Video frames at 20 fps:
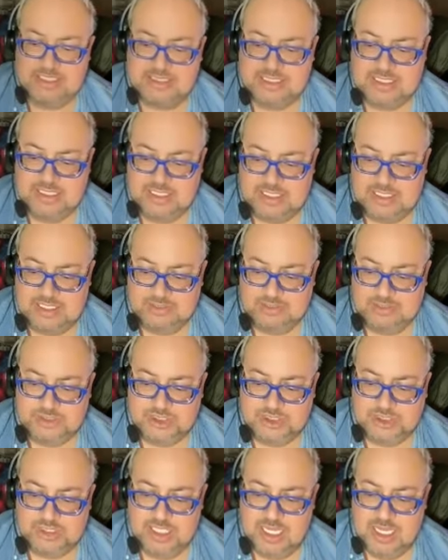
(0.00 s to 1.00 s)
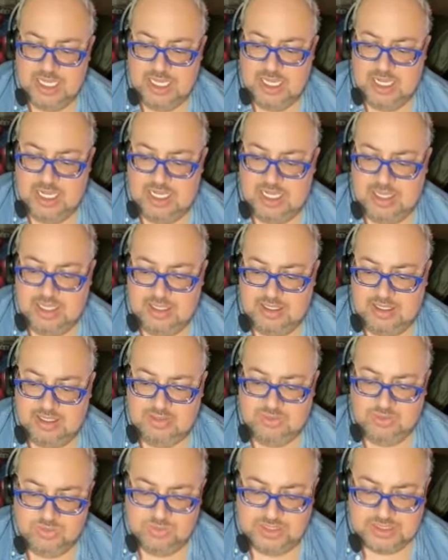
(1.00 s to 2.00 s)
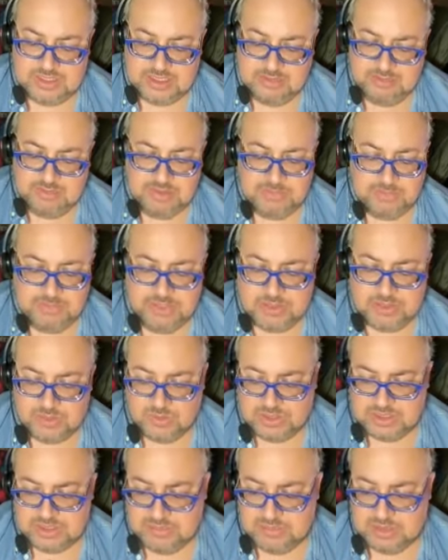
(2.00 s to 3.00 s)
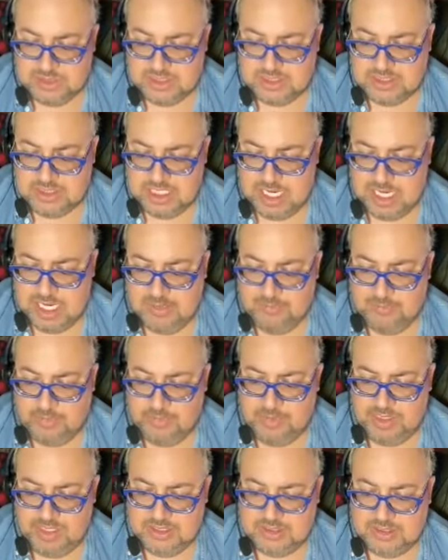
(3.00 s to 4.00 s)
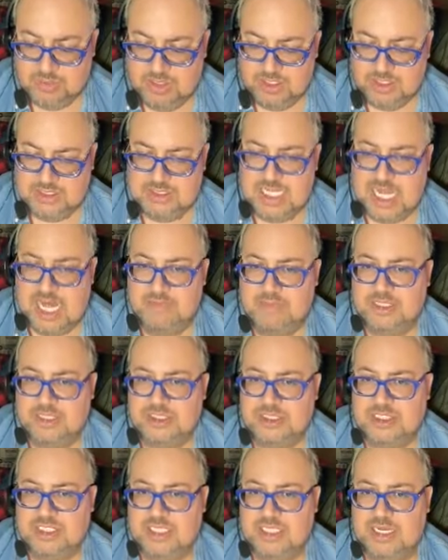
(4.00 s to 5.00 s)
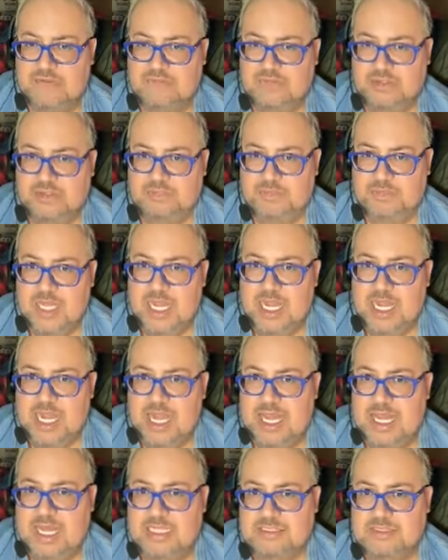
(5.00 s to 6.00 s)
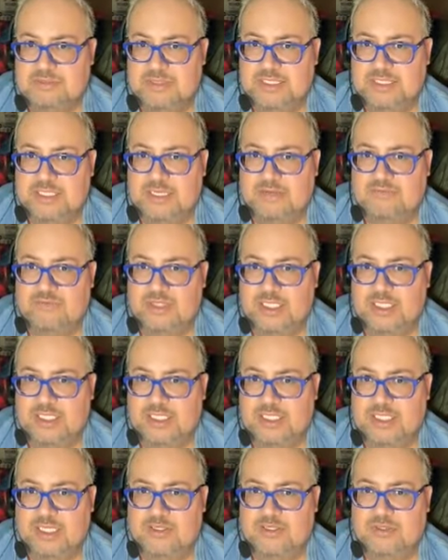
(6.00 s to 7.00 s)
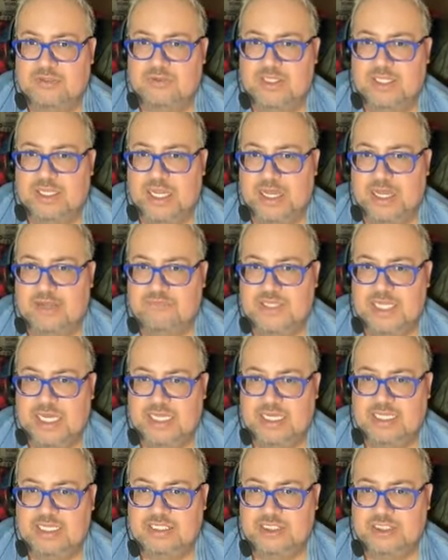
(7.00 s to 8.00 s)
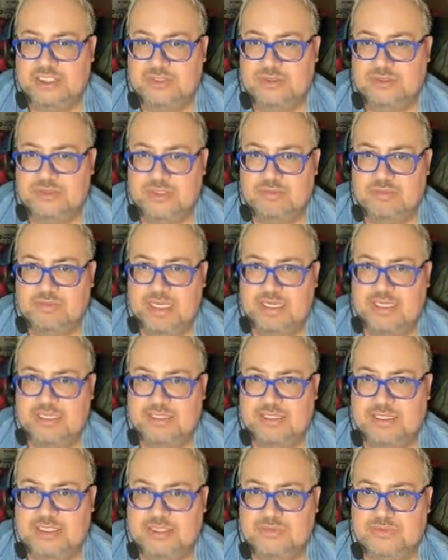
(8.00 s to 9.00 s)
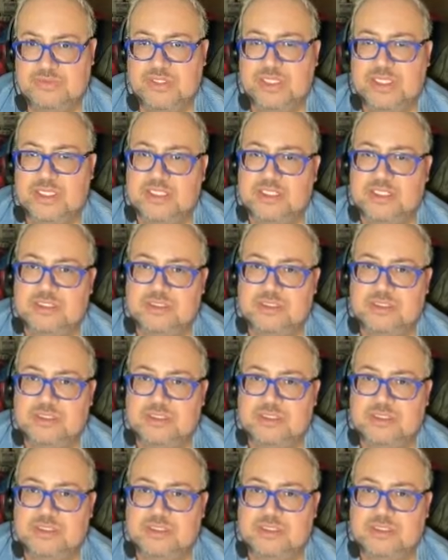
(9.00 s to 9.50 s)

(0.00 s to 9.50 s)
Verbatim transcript: masculine energy uh, and wisdom. He brings wisdom to the table, but he's well established in every aspect. And I feel like a lot of you that have daddy issues, you might need to